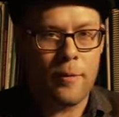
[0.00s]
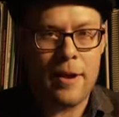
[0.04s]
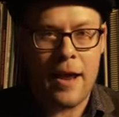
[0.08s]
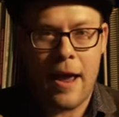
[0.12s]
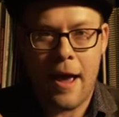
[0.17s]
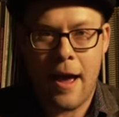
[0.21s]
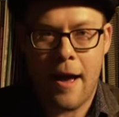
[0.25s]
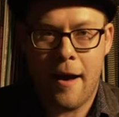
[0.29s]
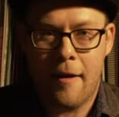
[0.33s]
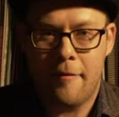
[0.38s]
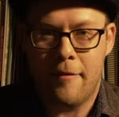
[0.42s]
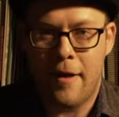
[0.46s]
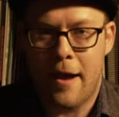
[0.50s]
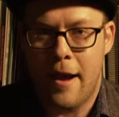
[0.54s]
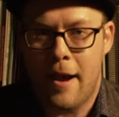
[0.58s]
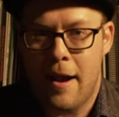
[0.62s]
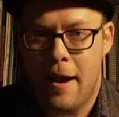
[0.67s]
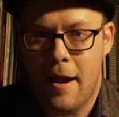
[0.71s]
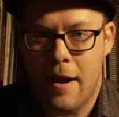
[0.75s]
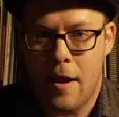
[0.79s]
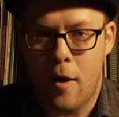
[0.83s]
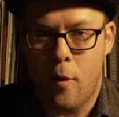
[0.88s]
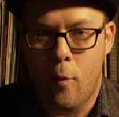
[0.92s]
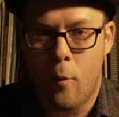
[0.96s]
we have
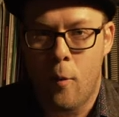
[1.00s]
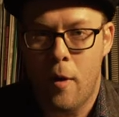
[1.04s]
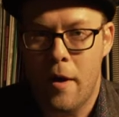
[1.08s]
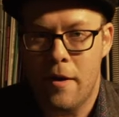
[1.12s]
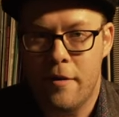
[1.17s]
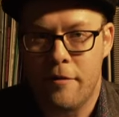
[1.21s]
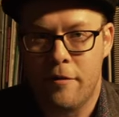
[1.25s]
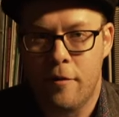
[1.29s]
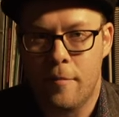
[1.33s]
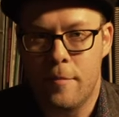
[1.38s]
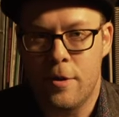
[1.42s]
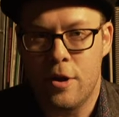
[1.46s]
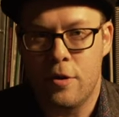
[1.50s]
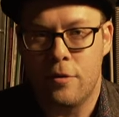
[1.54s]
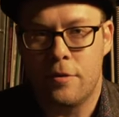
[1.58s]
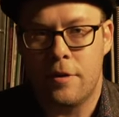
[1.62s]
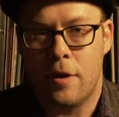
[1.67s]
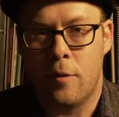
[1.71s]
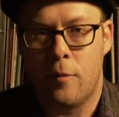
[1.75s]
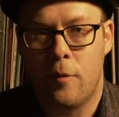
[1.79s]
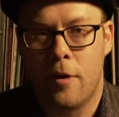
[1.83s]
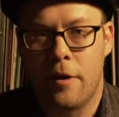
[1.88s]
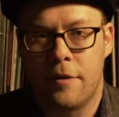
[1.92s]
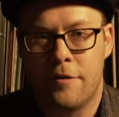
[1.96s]
a wonderful mute
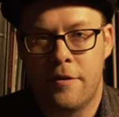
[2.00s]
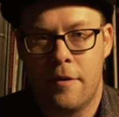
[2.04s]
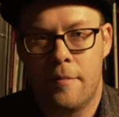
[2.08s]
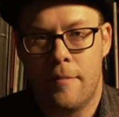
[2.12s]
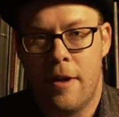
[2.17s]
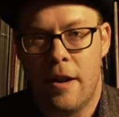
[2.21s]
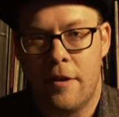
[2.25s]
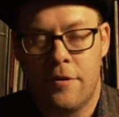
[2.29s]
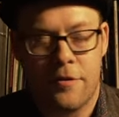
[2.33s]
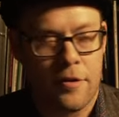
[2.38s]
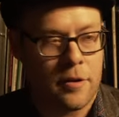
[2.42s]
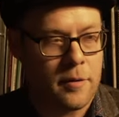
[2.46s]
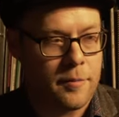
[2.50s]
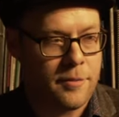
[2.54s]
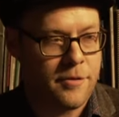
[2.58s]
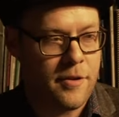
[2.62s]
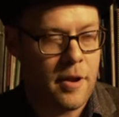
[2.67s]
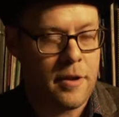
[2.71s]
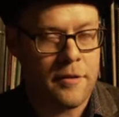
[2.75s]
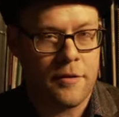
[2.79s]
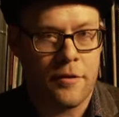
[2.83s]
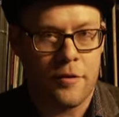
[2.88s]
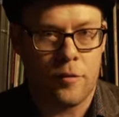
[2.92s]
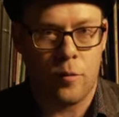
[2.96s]
that works in many
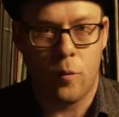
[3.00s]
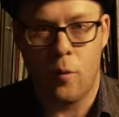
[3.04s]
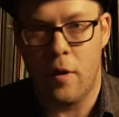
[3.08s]
circumstances.